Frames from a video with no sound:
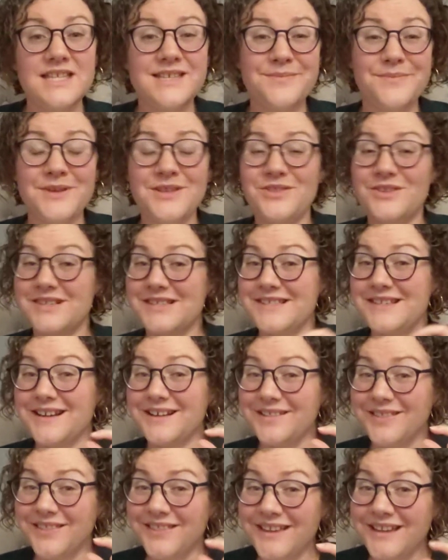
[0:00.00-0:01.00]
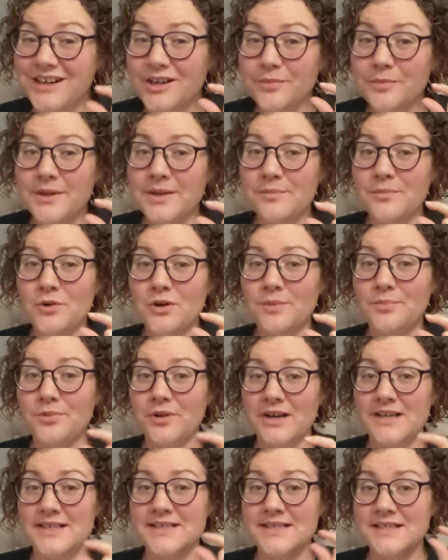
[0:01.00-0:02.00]
To be just a little bit more
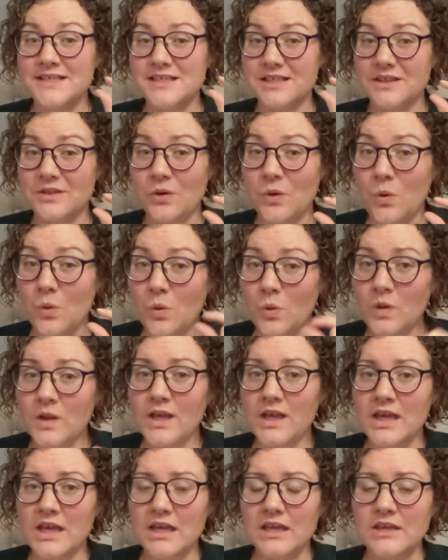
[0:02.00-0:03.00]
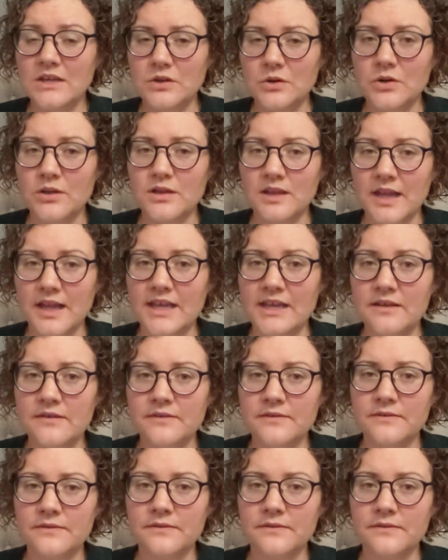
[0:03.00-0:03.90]
present to the holy in your life?